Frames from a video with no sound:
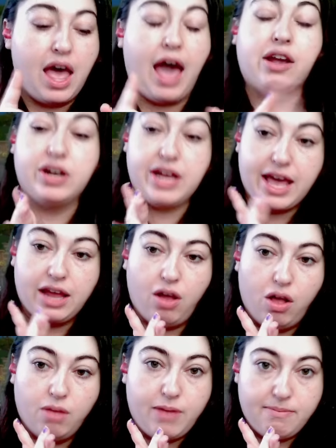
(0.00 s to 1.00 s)
I already had
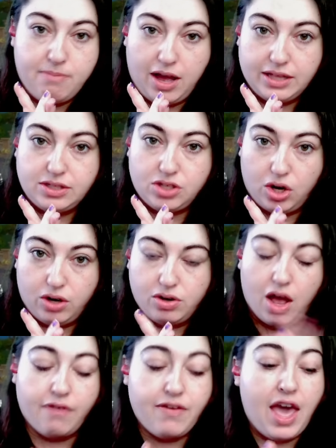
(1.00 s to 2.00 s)
all my mods turned
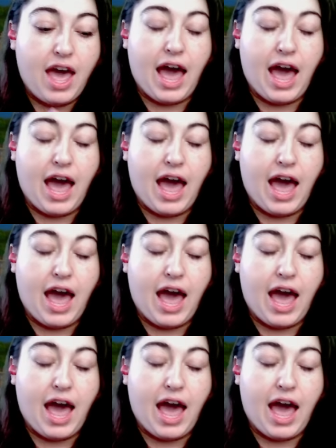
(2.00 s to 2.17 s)
off.